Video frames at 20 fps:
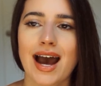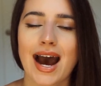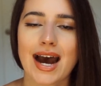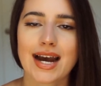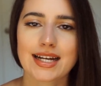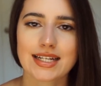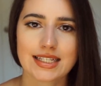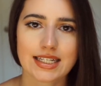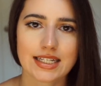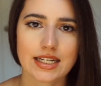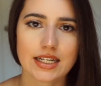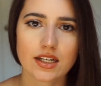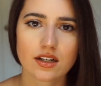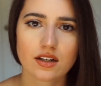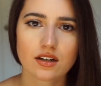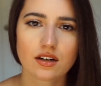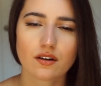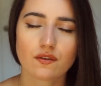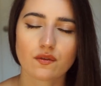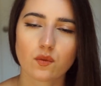
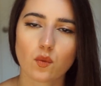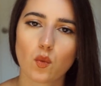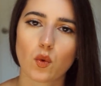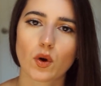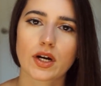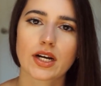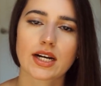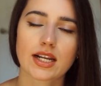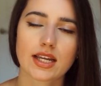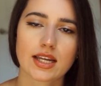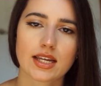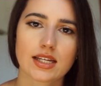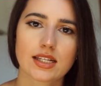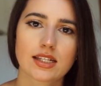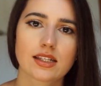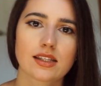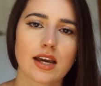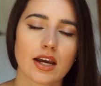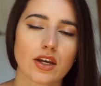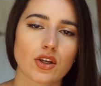idea of what it
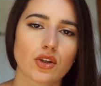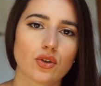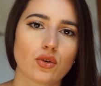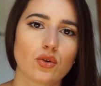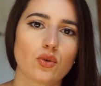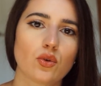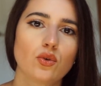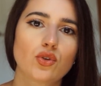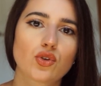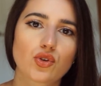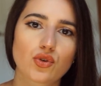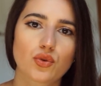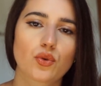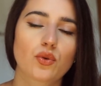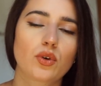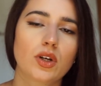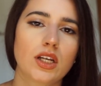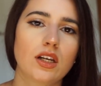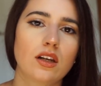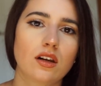is that you
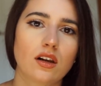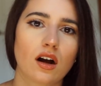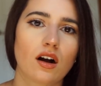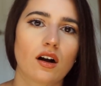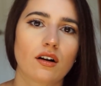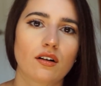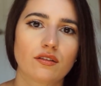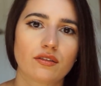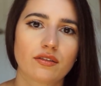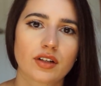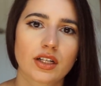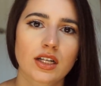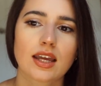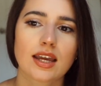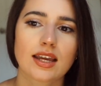truly love